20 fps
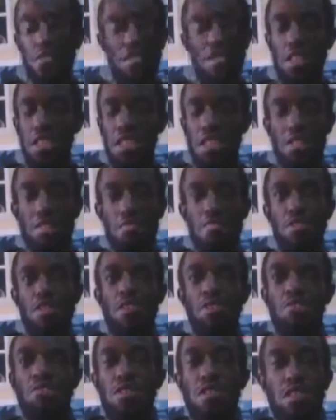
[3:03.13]
The
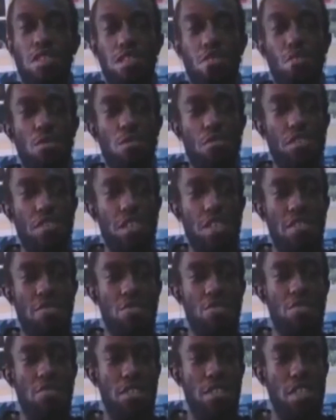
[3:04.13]
simplest ones, the movies that
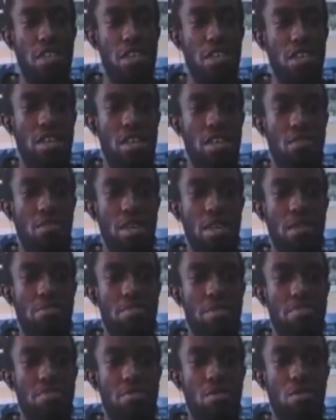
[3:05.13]
you've seen where
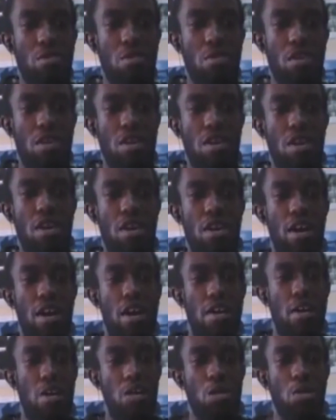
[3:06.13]
people
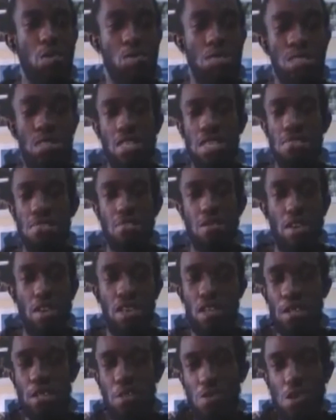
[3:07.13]
are shooting
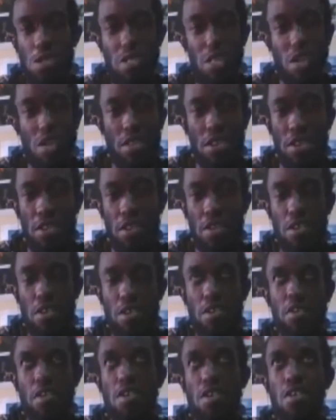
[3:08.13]
bullets to each other,
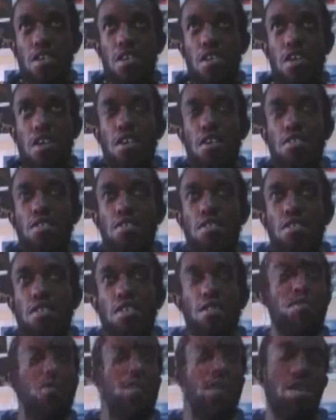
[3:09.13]
and they
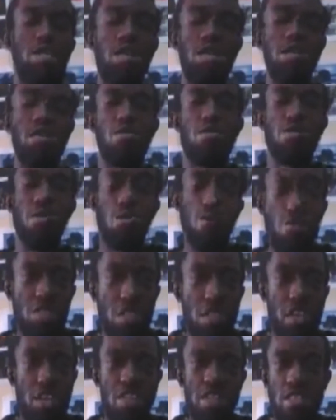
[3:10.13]
don't actually use
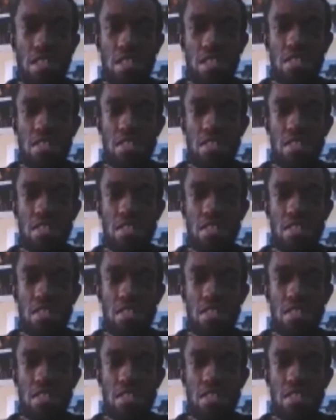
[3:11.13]
guns.